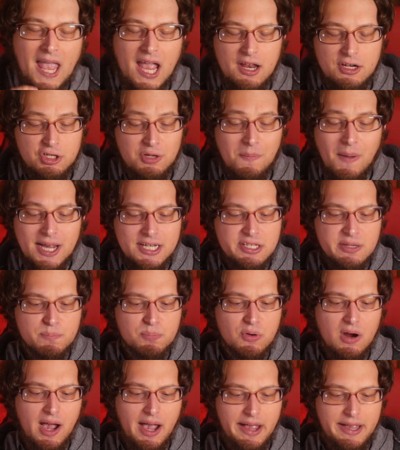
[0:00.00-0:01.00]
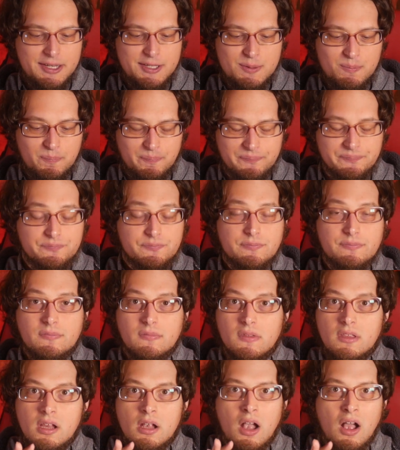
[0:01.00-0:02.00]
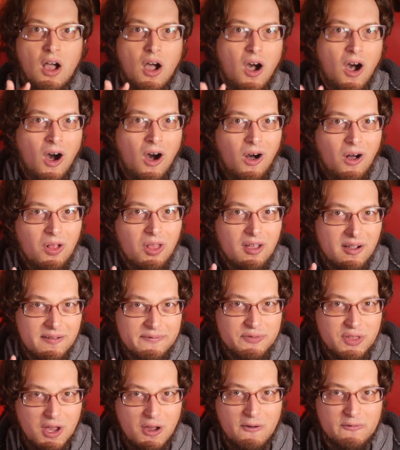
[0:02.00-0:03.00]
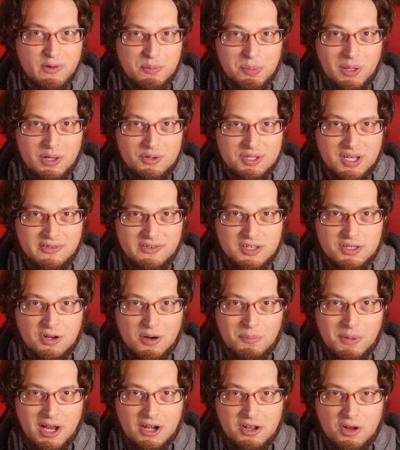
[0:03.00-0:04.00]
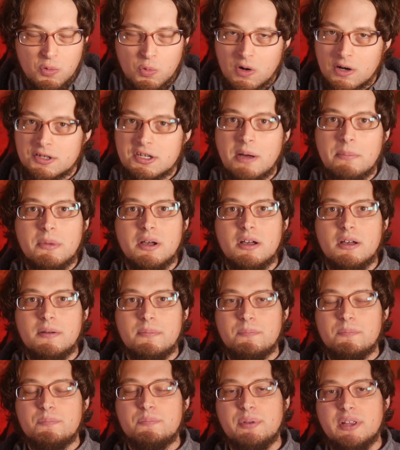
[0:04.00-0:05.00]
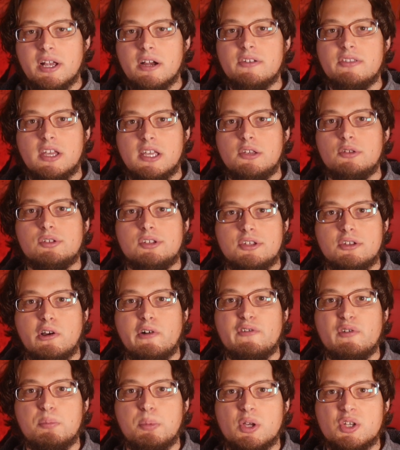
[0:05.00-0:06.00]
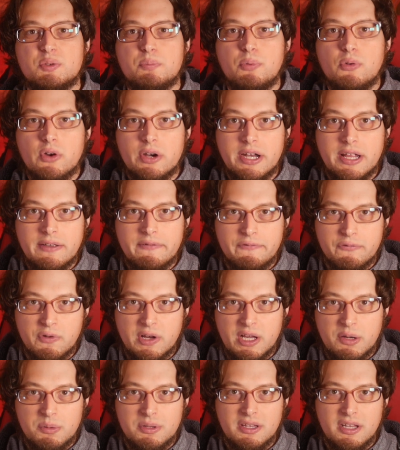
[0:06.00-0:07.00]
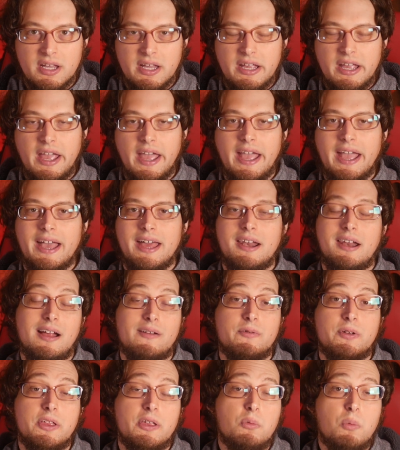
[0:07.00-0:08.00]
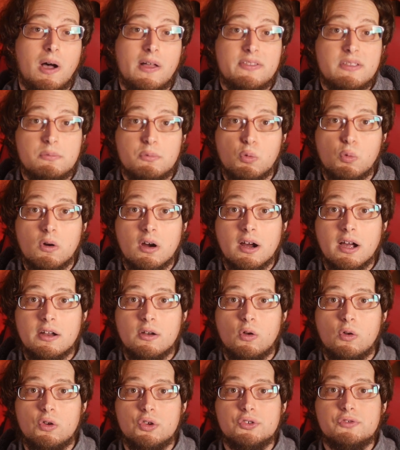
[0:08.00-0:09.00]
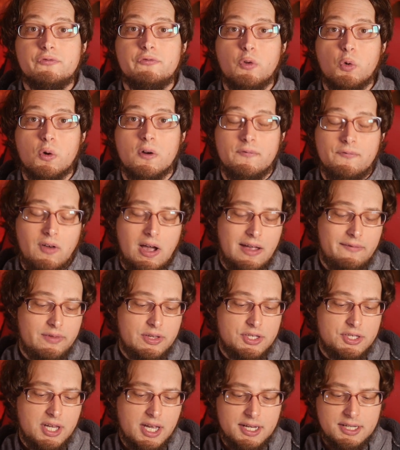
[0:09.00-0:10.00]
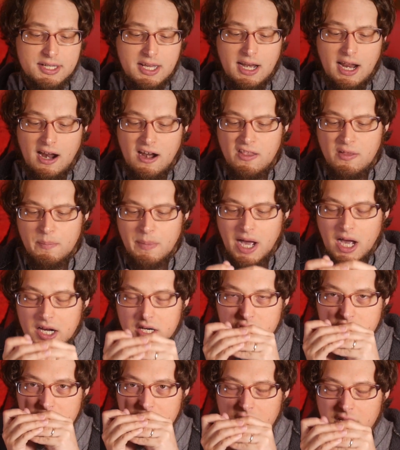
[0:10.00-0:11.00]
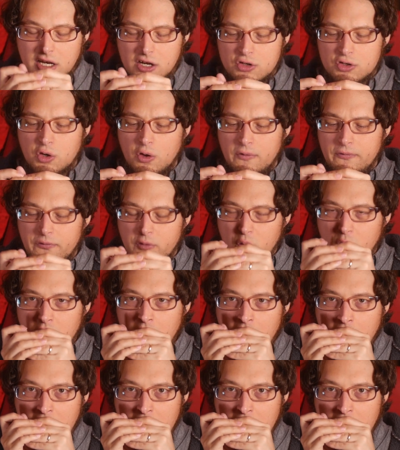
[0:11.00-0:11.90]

To my surprise, all of the overblows on this harmonica worked. I'm a player that uses overblows pretty frequently, and I really want them to work on holes 4, 5, and 6. And out of the box, here's hole 4.